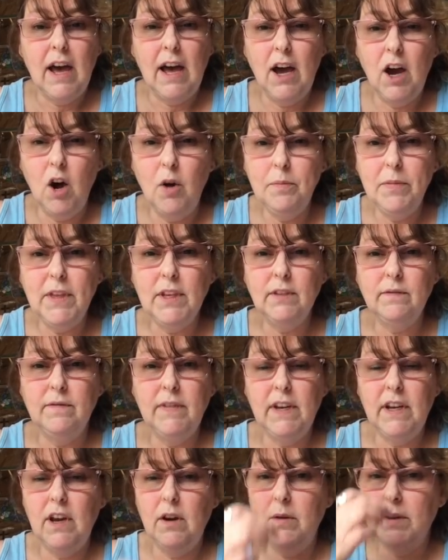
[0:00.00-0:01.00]
I hope this
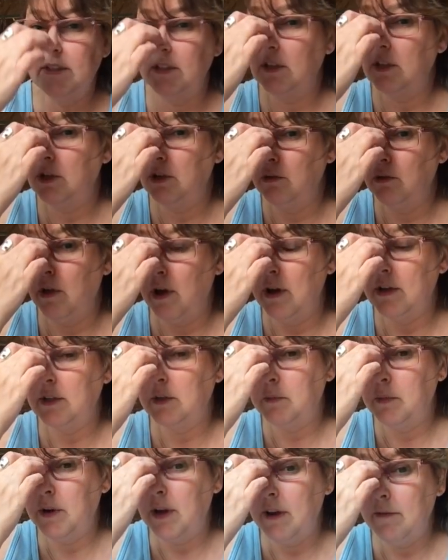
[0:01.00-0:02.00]
video isn't too long
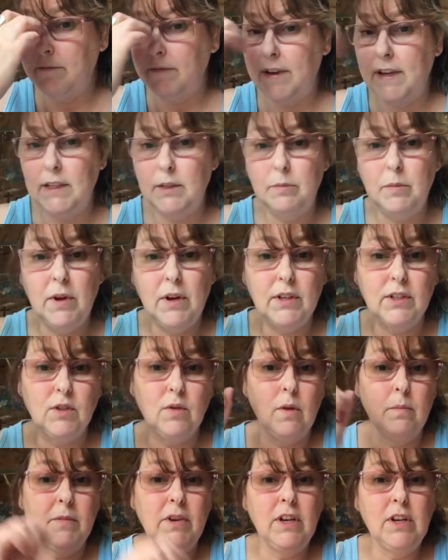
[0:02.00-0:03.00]
to put on Facebook,
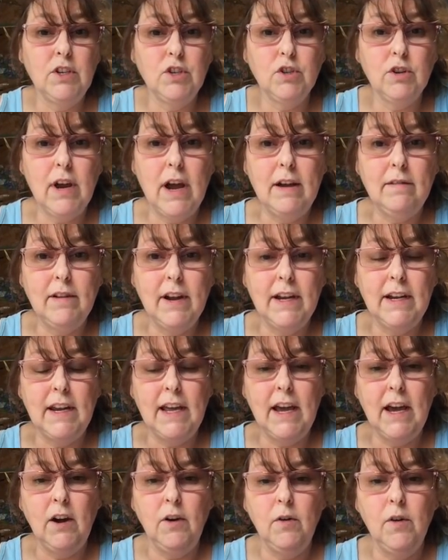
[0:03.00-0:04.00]
so I'm going to try right
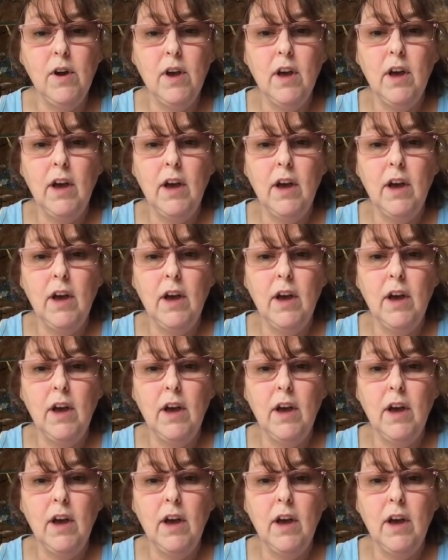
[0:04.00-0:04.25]
now.